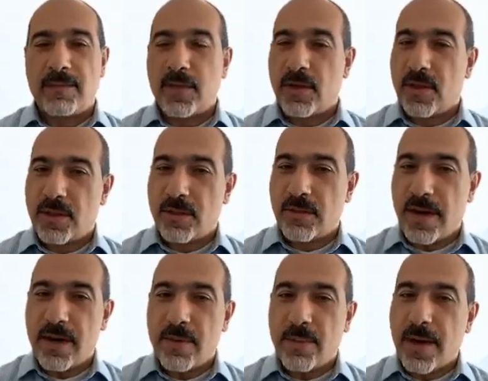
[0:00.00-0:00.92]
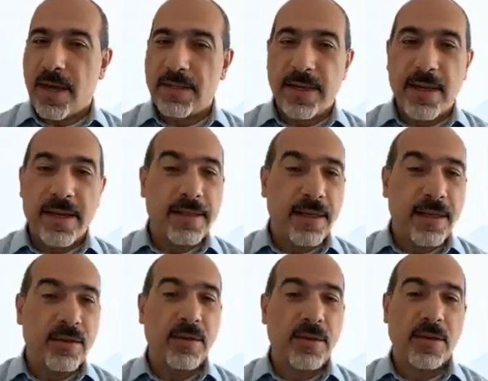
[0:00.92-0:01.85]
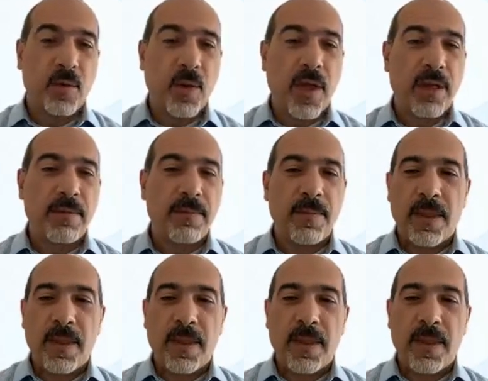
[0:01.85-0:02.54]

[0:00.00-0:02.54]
There's an enterprise data center as well.